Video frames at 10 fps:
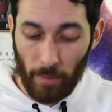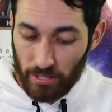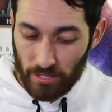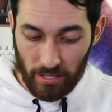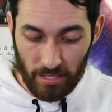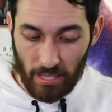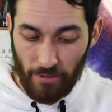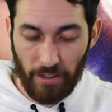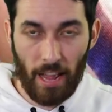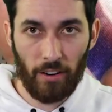monsters and
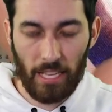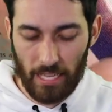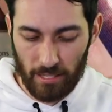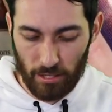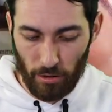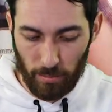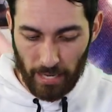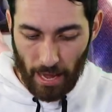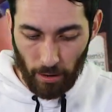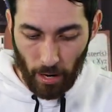stuff now, he can slow them
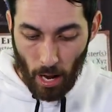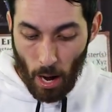down.